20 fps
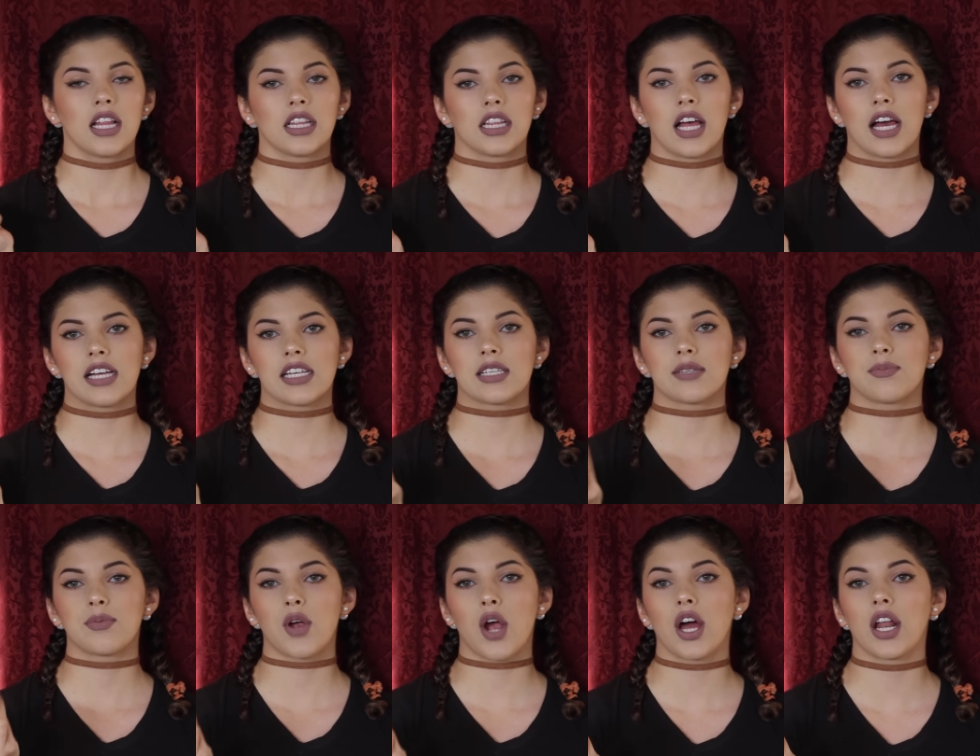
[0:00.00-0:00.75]

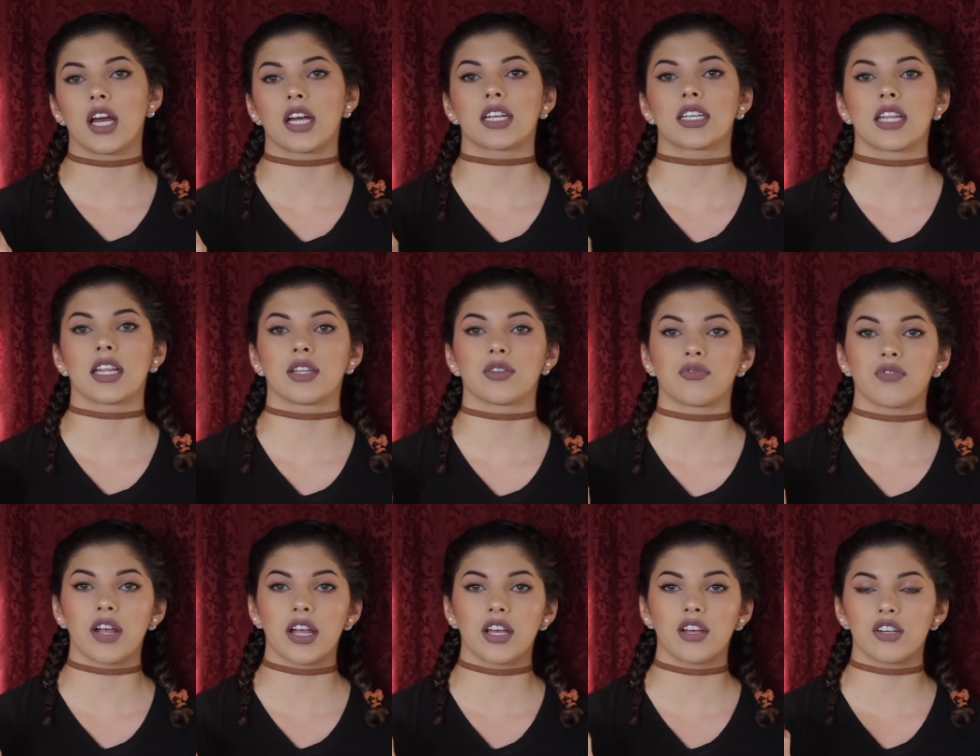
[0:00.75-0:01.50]
less product than the
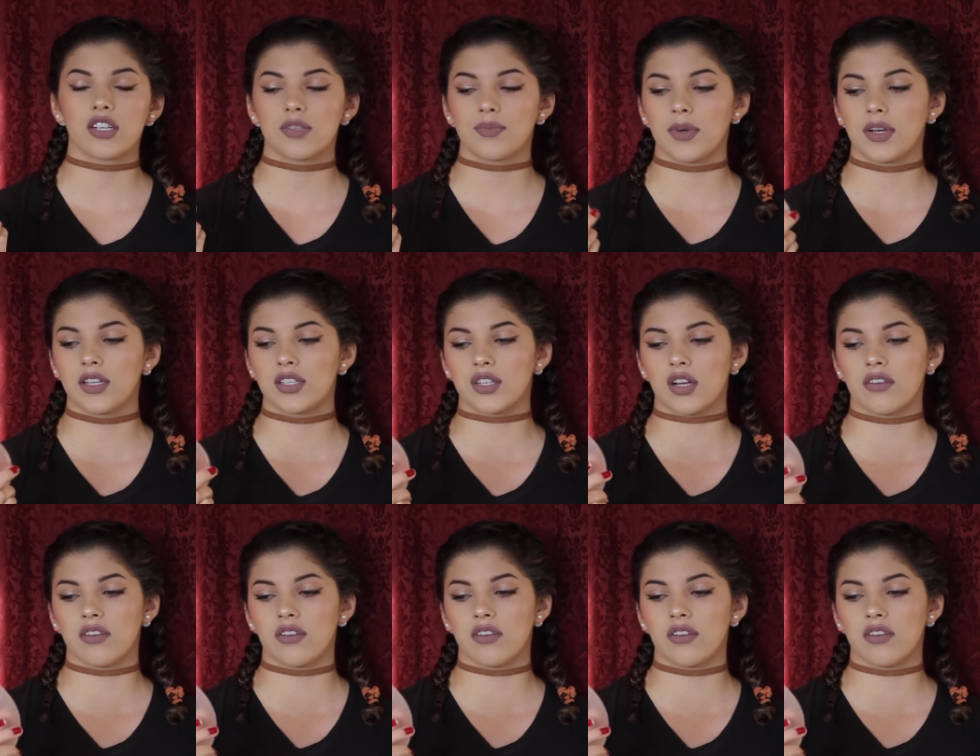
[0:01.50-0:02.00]
regular sponge,